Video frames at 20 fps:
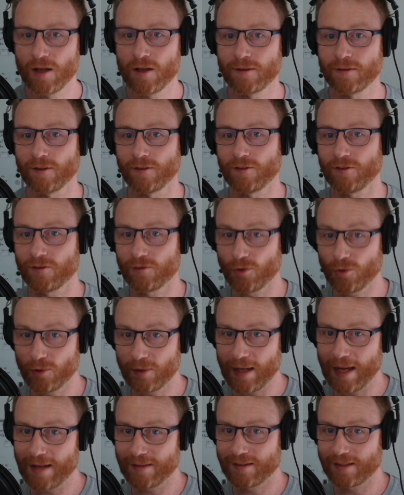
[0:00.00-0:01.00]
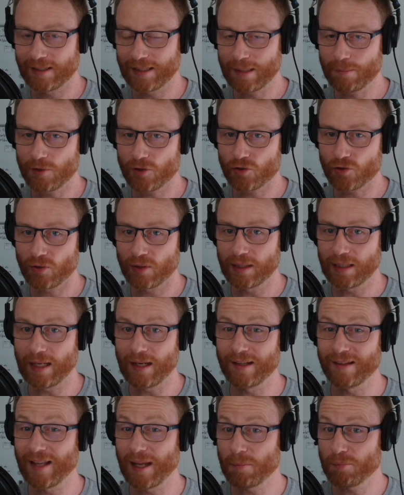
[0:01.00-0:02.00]
to store our telemetry
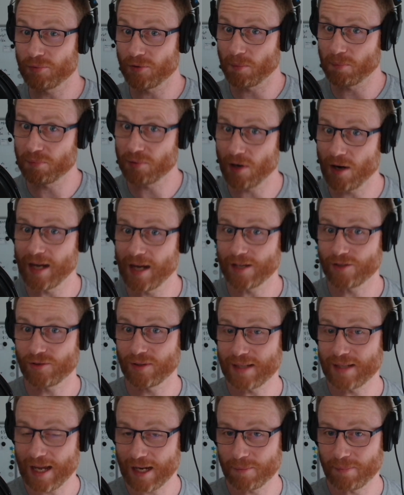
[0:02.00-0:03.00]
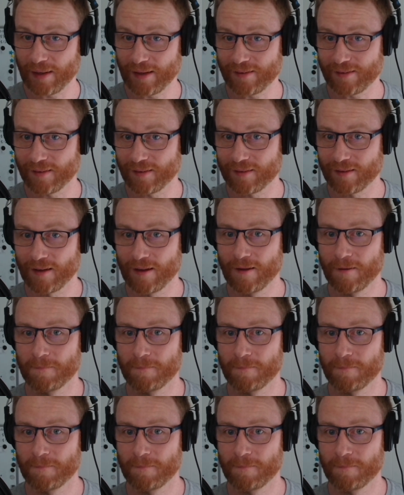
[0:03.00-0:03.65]
in their proprietary databases.